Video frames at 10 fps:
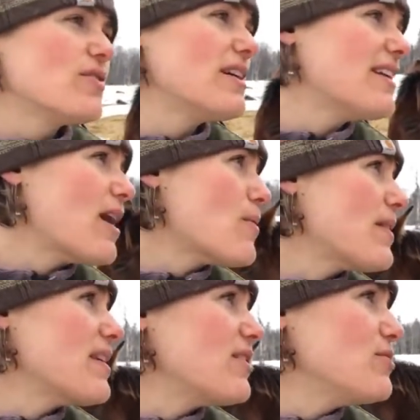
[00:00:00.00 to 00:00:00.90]
Tova, not
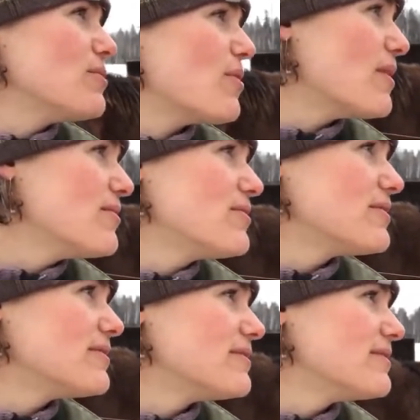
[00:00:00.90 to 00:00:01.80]
one that you know of.
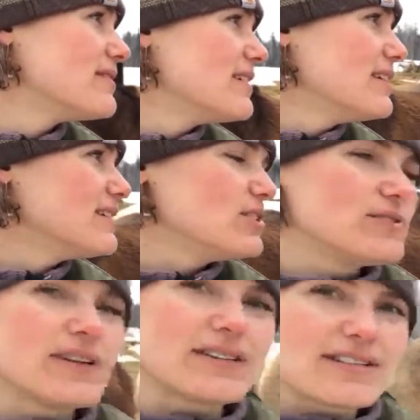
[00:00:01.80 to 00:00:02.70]
You've
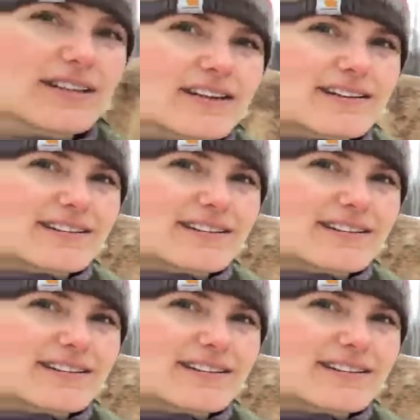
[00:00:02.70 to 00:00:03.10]
not seen it.